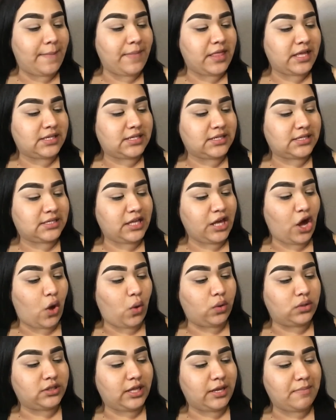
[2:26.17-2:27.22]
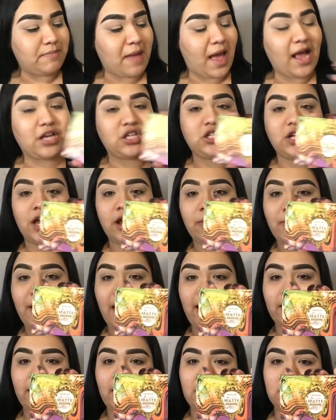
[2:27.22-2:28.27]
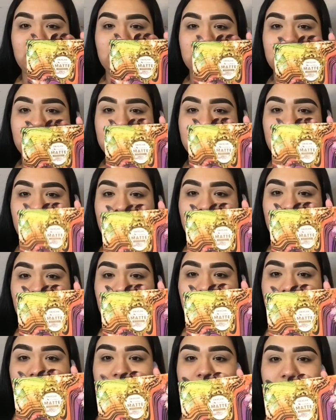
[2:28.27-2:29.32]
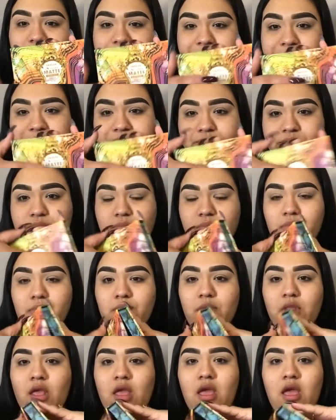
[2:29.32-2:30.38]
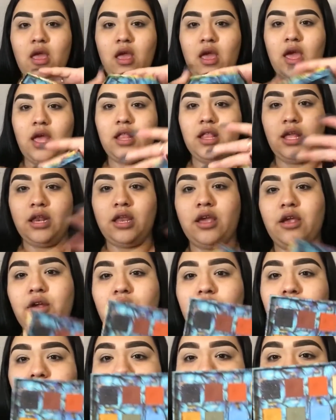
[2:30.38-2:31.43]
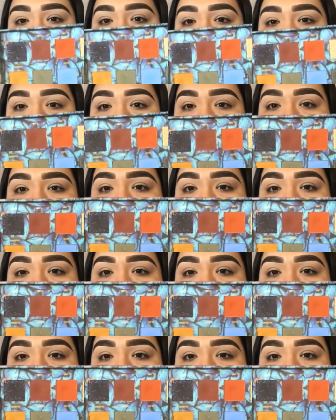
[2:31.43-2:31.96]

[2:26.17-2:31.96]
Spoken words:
this is the Oakland matte shadow palette. It just looks like this, and then here are all the